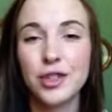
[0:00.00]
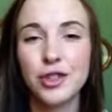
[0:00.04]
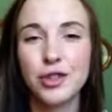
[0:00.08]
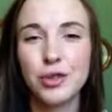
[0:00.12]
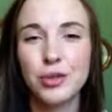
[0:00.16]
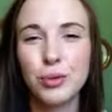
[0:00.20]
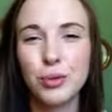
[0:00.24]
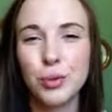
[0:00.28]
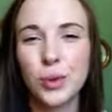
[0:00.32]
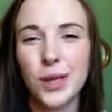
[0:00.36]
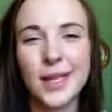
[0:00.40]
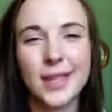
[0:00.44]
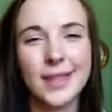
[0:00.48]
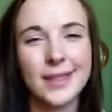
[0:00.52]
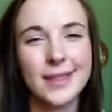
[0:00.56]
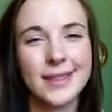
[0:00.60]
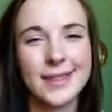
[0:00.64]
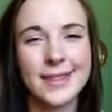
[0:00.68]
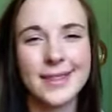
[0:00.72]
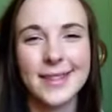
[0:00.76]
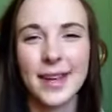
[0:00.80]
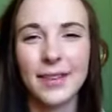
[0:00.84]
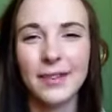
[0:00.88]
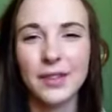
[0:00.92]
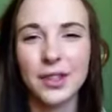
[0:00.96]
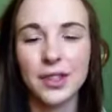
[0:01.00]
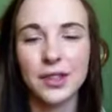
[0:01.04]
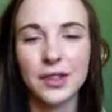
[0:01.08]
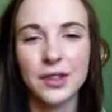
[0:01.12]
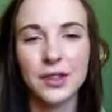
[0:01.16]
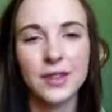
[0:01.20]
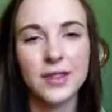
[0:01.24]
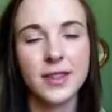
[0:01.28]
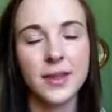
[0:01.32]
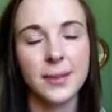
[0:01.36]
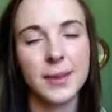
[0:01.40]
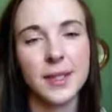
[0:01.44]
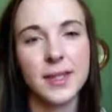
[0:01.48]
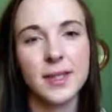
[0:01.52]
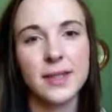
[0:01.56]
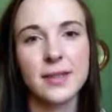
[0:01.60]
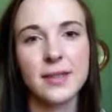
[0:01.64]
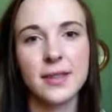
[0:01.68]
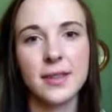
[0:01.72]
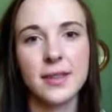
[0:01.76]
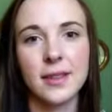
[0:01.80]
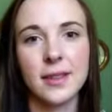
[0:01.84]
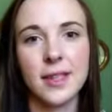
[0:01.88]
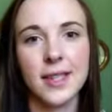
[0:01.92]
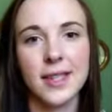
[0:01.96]
20 to 7 or something,
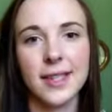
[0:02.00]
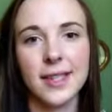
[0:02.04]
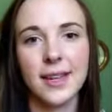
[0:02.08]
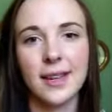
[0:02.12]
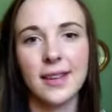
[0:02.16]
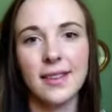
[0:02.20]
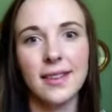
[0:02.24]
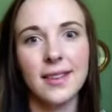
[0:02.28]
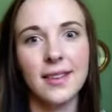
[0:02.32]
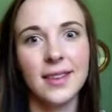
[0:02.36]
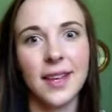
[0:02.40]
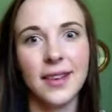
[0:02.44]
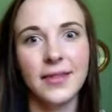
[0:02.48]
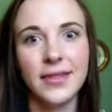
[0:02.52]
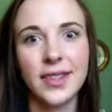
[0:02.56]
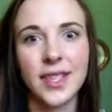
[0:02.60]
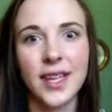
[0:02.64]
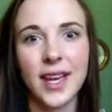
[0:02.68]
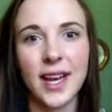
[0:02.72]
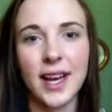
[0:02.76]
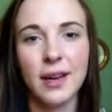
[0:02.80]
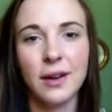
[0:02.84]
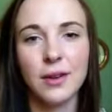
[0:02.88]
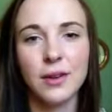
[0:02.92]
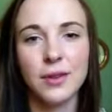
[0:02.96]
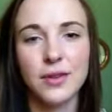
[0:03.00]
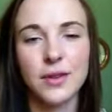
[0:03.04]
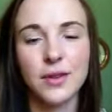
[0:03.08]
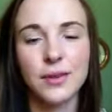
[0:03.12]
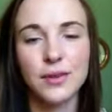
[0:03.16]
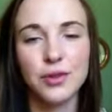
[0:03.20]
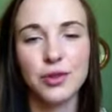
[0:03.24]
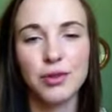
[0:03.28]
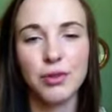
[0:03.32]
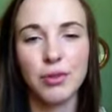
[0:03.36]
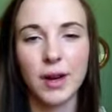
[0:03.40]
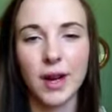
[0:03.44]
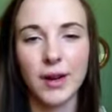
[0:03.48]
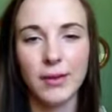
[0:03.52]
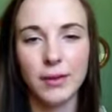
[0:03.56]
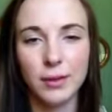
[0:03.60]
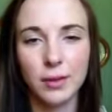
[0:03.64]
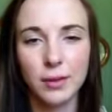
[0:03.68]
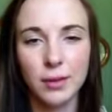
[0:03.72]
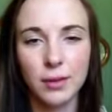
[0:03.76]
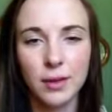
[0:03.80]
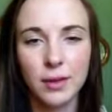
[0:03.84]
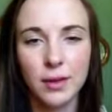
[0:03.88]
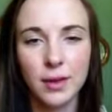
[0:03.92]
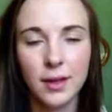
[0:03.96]
so like 11 hours of
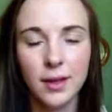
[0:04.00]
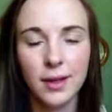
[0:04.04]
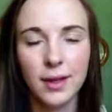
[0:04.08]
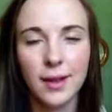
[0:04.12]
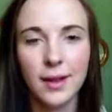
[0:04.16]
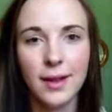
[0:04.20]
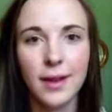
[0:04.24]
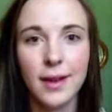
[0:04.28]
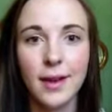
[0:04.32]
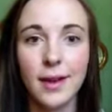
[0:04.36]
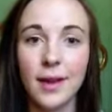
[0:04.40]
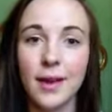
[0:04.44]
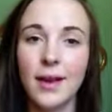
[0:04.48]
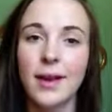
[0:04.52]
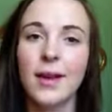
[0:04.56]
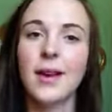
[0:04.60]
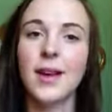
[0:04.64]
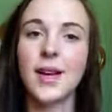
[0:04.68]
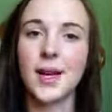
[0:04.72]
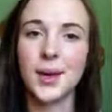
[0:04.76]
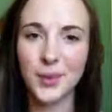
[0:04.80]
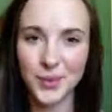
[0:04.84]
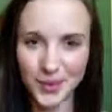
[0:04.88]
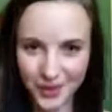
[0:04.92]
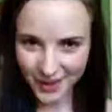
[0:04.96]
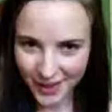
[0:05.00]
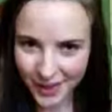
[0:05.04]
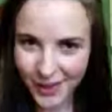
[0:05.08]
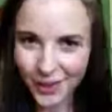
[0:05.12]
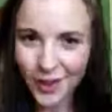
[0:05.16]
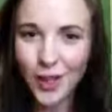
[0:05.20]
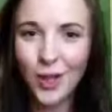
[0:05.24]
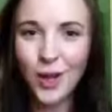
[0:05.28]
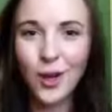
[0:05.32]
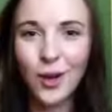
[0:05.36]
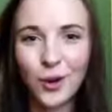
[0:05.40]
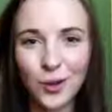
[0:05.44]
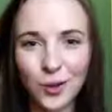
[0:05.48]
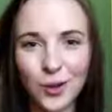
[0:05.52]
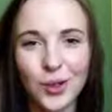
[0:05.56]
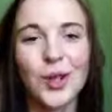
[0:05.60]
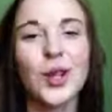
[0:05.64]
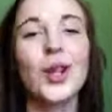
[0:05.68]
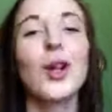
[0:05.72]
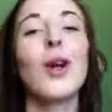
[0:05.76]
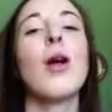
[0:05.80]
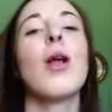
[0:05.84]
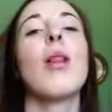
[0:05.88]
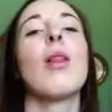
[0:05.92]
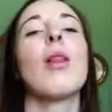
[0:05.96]
travel. It a
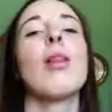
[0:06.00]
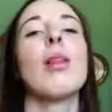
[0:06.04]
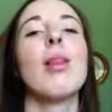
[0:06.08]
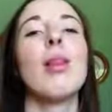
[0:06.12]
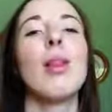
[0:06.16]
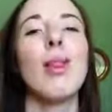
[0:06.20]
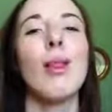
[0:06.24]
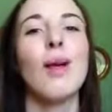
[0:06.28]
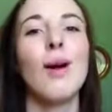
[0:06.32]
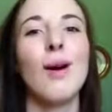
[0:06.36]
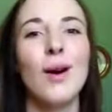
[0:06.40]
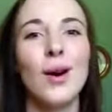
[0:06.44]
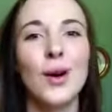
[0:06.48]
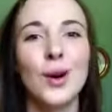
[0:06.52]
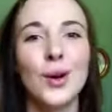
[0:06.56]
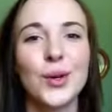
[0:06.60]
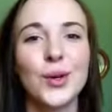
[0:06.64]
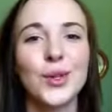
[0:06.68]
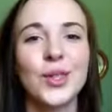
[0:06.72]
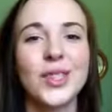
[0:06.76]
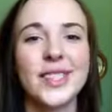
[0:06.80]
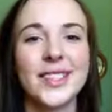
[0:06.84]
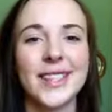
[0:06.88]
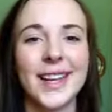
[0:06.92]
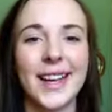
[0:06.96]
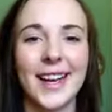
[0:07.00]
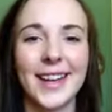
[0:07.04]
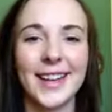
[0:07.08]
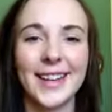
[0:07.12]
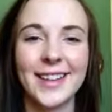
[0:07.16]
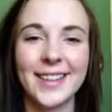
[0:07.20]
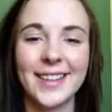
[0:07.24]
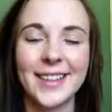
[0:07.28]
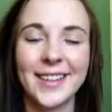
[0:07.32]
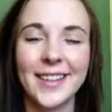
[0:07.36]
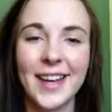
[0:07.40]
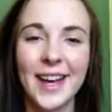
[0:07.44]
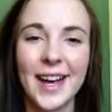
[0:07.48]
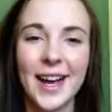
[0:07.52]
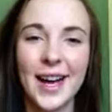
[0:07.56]
long, long day.